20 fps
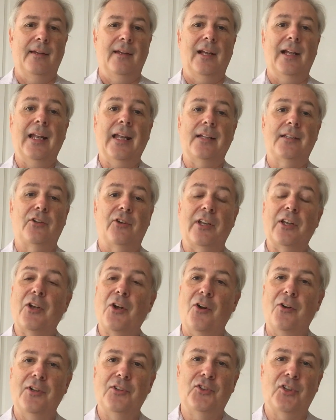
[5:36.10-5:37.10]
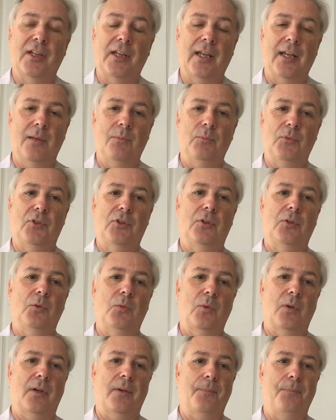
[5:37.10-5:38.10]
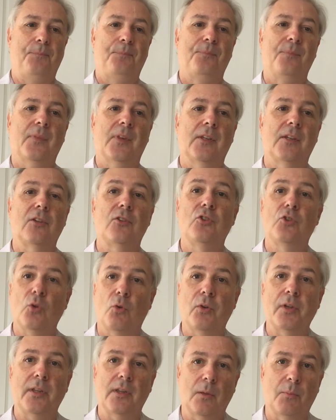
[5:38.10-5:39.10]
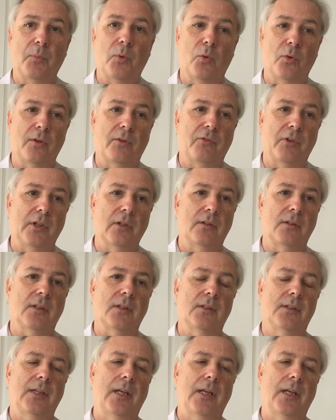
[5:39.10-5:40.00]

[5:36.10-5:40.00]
letter encouraging him to join the board of realtors.